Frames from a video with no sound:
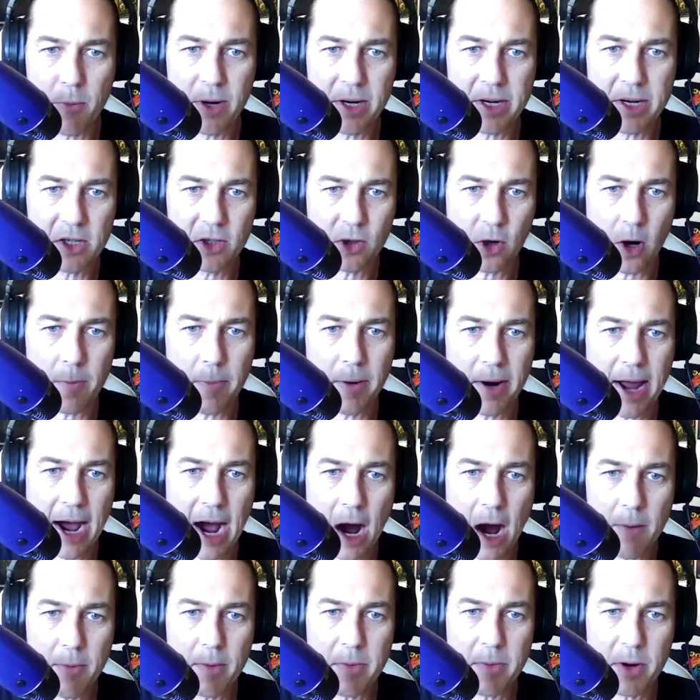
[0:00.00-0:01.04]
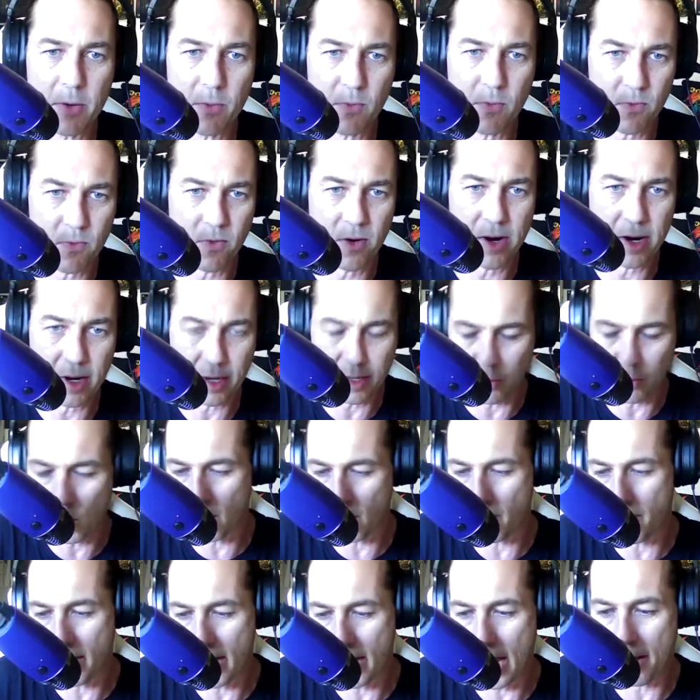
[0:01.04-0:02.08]
When you drop an album, you really want
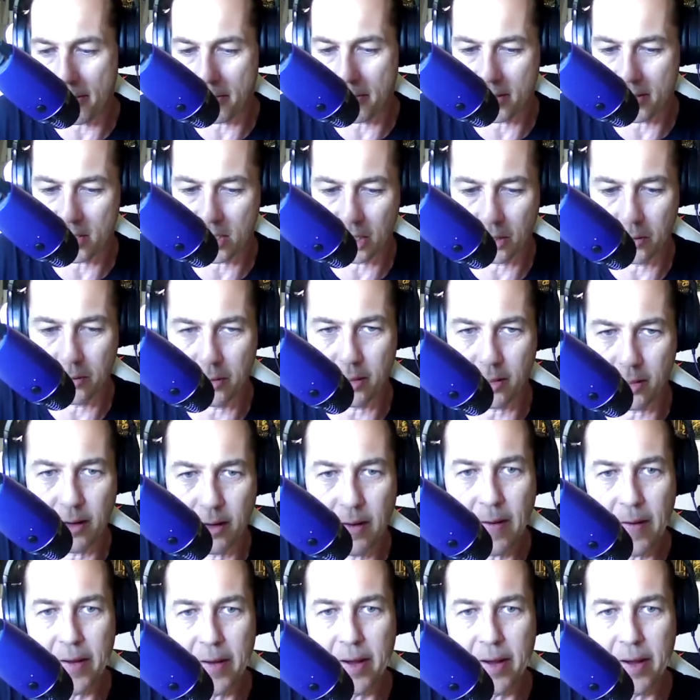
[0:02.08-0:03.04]
to be able to tour